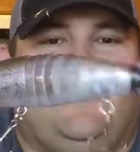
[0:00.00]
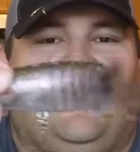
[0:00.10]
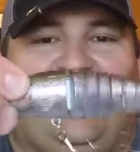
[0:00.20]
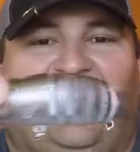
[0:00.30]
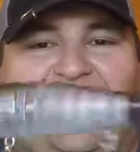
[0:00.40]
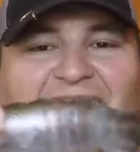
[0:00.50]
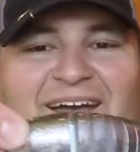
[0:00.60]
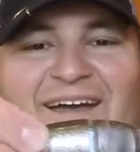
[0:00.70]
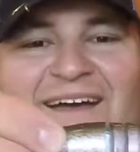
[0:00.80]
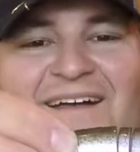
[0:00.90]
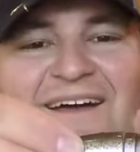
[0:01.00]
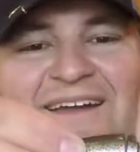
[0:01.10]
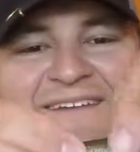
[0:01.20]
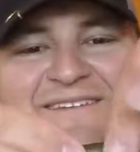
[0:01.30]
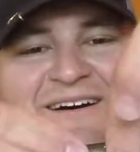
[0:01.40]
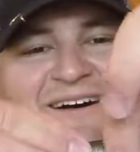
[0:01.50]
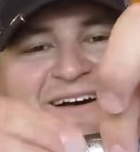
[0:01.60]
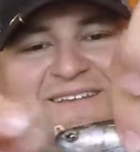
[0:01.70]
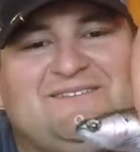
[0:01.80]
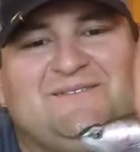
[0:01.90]
That is
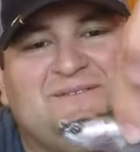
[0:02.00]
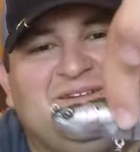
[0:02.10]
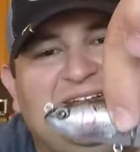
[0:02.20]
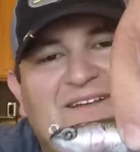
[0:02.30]
awesome.